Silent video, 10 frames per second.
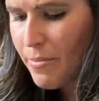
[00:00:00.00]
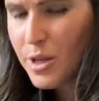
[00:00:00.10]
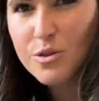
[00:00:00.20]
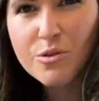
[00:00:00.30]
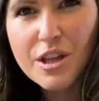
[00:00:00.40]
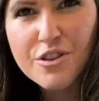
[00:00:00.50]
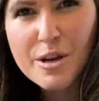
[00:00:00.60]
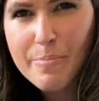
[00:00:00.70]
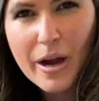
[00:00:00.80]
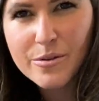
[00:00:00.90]
These are only
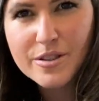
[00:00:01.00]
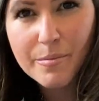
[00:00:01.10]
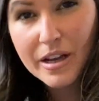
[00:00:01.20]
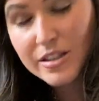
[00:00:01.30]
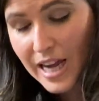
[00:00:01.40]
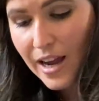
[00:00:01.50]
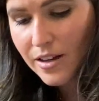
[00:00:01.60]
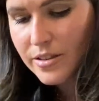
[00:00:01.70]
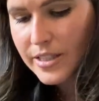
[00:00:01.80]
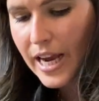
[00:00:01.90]
three pounds something. I'll, ta
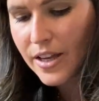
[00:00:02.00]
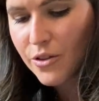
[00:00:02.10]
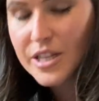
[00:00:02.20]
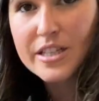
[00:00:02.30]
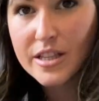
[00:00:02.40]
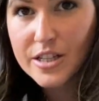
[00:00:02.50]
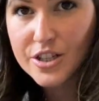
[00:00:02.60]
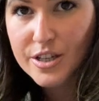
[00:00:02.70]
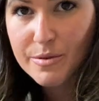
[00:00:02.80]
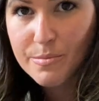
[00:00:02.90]
I'll tag all these in the
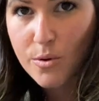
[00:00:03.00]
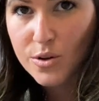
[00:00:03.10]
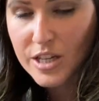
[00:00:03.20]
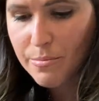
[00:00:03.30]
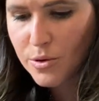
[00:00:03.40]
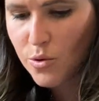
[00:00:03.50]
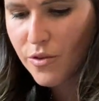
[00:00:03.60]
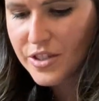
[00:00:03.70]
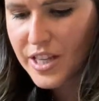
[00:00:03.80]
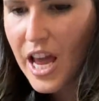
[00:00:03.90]
description box down below,
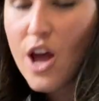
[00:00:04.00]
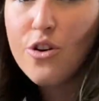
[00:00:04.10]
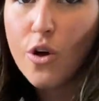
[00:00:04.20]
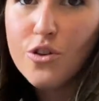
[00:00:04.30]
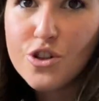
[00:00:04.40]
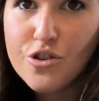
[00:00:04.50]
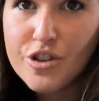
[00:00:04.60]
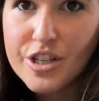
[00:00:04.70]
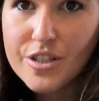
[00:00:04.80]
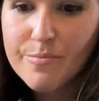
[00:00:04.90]
obviously. Not the shoe
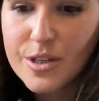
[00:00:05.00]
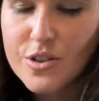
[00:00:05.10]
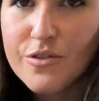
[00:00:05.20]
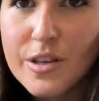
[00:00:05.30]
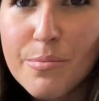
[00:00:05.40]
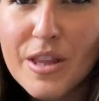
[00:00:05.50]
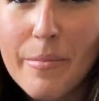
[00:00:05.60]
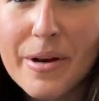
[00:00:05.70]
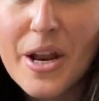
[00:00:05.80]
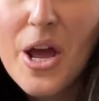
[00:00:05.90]
trees, because obviously I'll put
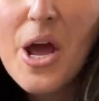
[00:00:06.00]
them in.